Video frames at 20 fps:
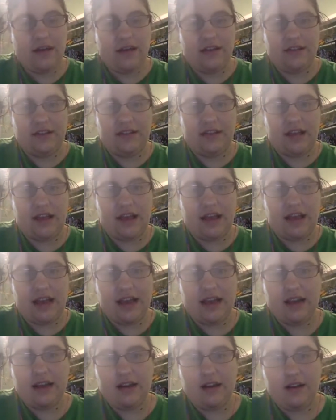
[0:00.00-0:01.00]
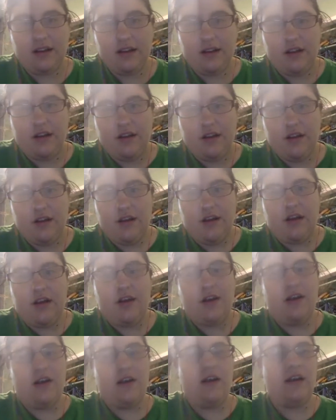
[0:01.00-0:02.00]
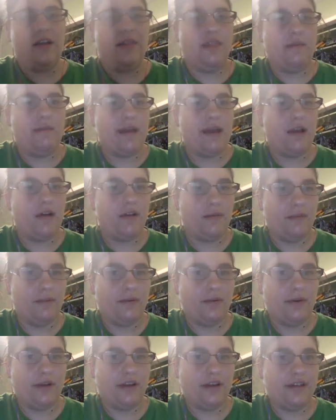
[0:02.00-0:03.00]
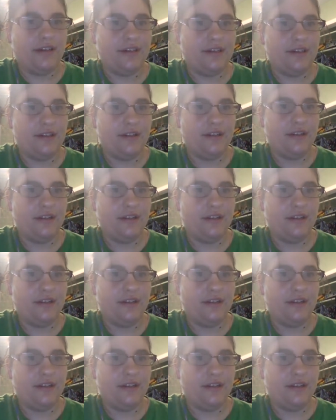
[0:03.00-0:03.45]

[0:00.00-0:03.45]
slide on the PowerPoint